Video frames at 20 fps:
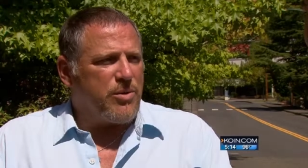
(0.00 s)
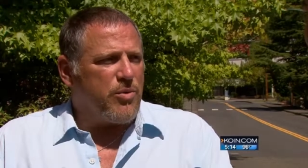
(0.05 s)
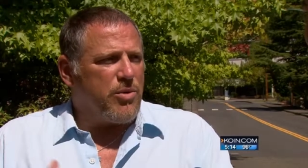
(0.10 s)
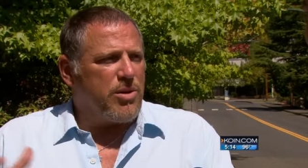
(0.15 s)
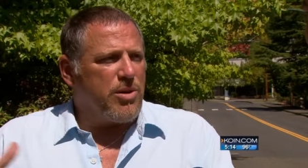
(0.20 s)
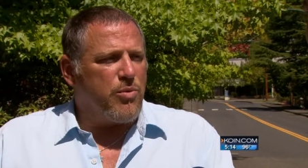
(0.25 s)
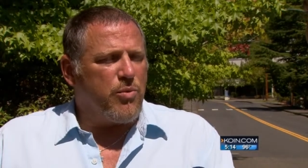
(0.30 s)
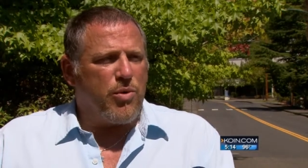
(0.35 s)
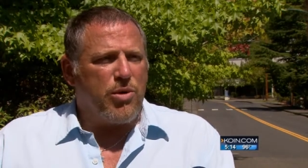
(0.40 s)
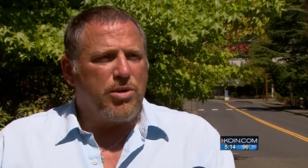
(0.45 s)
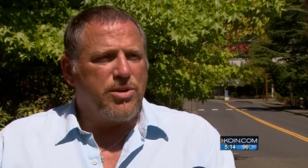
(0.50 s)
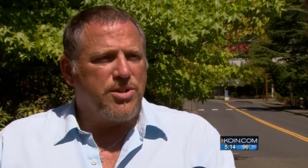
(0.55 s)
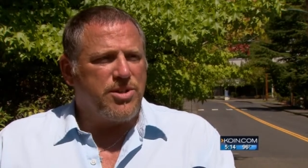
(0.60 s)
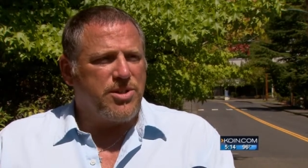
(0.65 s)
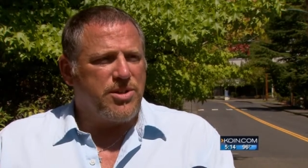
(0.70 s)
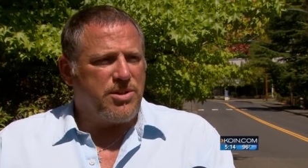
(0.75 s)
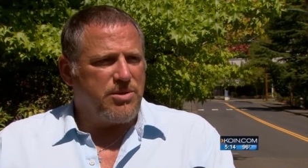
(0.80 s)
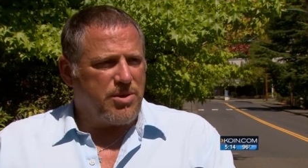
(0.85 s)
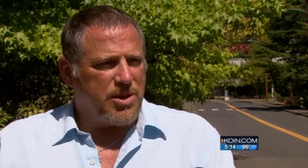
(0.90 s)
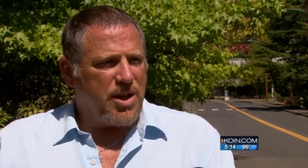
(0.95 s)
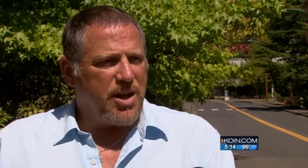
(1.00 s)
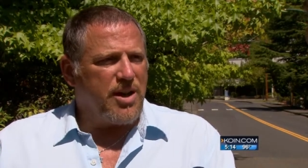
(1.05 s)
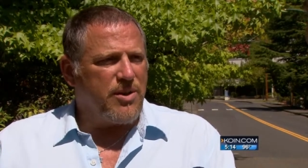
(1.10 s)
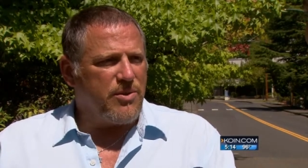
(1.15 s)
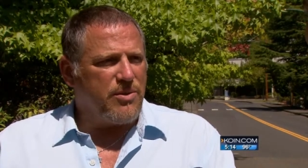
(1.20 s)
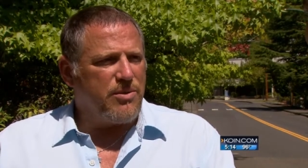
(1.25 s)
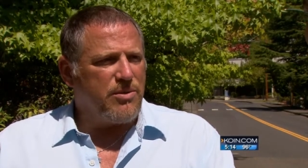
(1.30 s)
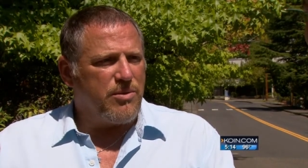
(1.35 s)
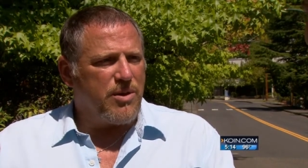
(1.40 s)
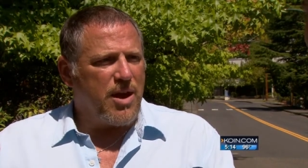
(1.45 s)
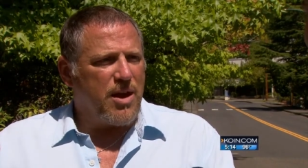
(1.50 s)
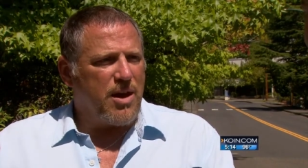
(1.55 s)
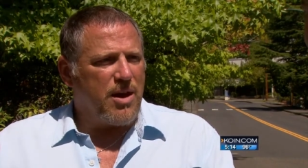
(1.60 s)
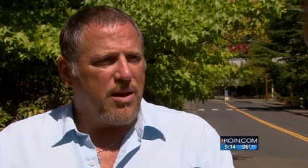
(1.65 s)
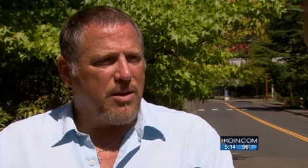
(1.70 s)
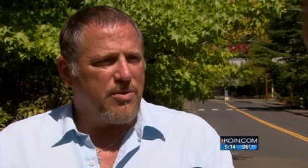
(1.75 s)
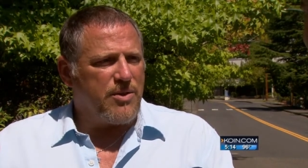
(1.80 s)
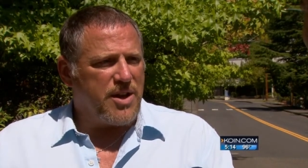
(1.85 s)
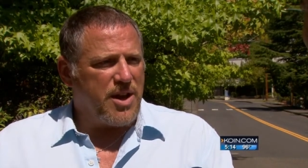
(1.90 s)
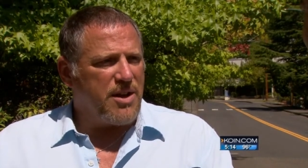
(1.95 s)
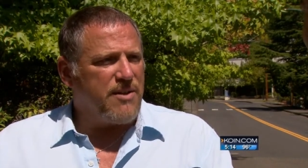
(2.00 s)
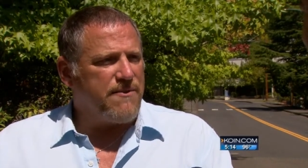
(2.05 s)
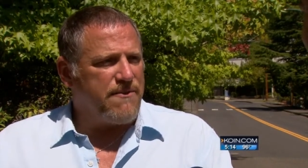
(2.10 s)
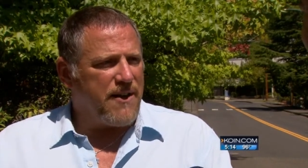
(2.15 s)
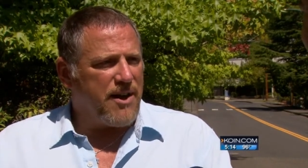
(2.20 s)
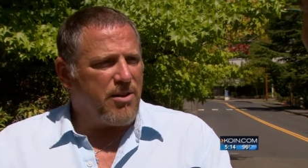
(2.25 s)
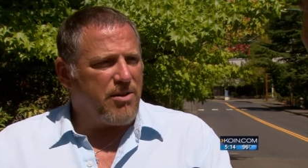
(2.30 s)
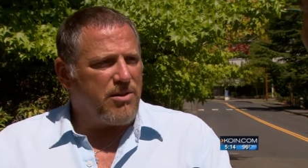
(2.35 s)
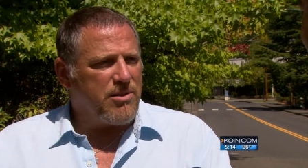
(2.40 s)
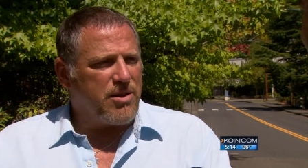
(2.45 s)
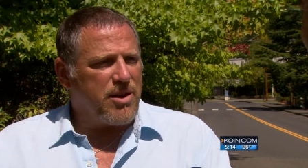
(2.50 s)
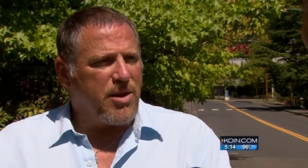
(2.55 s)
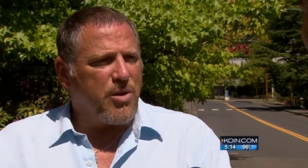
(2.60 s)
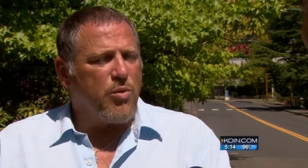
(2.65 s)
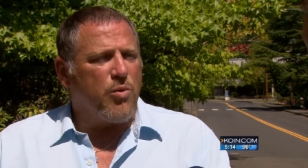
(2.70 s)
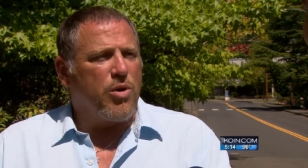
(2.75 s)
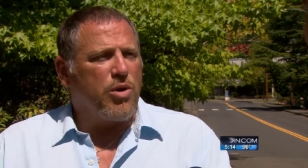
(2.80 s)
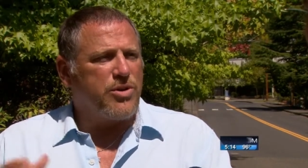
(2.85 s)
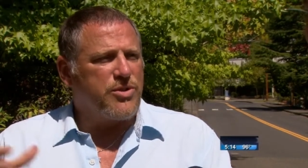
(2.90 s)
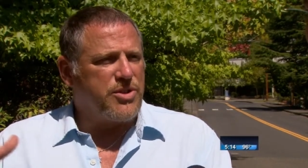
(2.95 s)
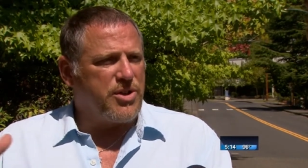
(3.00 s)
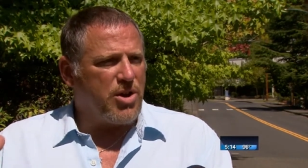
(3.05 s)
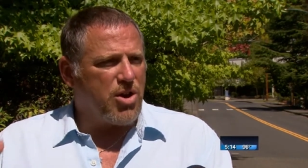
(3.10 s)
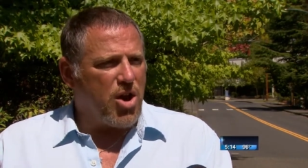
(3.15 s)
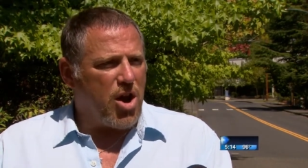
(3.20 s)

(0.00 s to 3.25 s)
Well, it works in the, the NFL and it works in